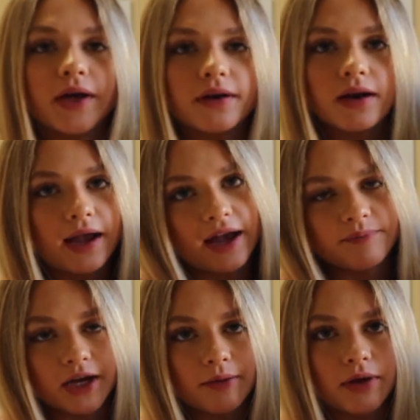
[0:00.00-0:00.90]
but I had
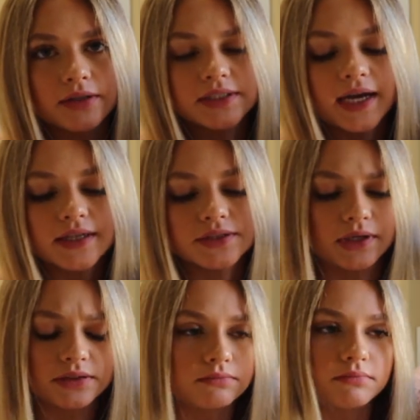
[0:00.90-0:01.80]
makeup on today, so
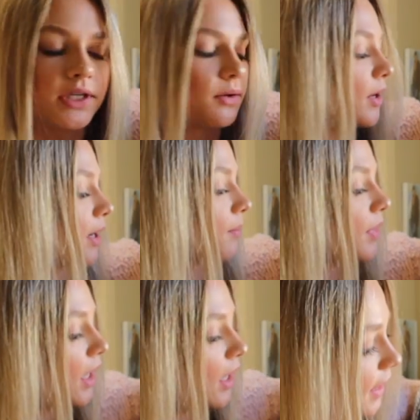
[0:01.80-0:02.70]
I didn't wear them.
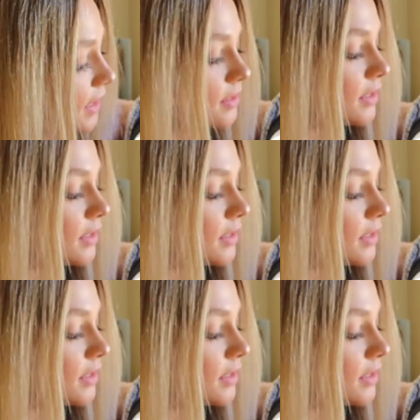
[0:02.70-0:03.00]
That's